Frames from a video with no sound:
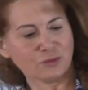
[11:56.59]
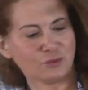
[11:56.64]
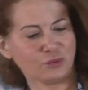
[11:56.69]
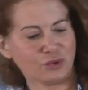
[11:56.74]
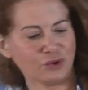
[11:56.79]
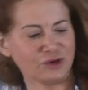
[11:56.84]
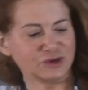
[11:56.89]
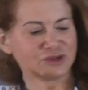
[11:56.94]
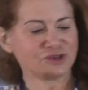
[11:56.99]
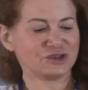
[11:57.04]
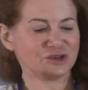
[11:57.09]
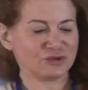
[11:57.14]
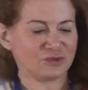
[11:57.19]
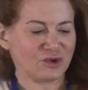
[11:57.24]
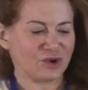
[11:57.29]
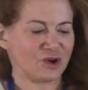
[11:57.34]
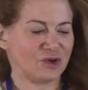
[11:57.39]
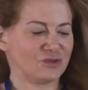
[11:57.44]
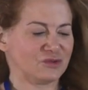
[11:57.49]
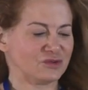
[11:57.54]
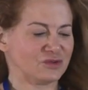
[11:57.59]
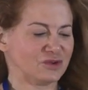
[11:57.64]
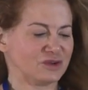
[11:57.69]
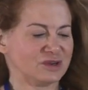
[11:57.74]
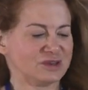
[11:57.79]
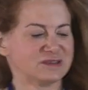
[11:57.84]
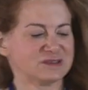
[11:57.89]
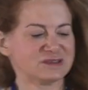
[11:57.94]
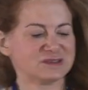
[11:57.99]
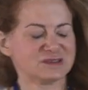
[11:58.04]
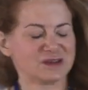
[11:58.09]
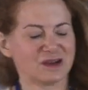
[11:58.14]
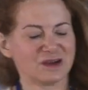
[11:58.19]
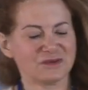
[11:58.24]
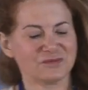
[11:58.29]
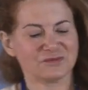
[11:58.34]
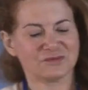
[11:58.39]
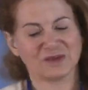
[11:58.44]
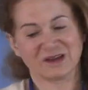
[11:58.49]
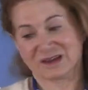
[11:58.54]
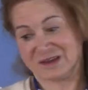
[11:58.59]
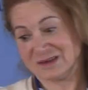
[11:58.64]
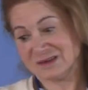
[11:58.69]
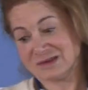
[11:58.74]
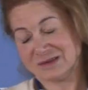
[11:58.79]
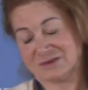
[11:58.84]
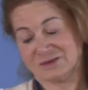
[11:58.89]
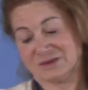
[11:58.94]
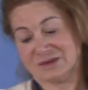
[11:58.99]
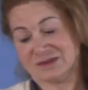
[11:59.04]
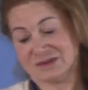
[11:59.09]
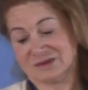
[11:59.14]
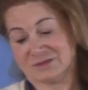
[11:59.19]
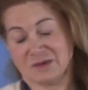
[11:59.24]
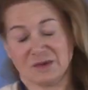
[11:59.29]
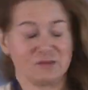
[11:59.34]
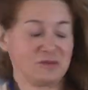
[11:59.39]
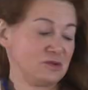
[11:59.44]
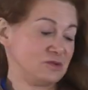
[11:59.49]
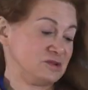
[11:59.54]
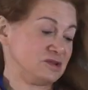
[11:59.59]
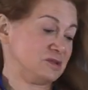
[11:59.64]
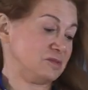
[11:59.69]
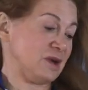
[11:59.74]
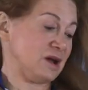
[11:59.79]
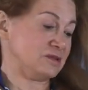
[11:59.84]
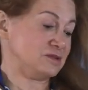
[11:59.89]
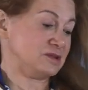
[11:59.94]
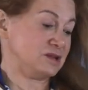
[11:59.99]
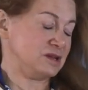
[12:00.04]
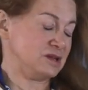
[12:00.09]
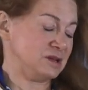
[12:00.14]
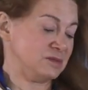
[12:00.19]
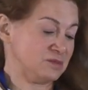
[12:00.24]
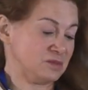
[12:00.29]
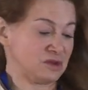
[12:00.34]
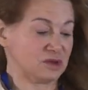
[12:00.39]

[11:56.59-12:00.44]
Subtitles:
push you over and stuff, because it was about team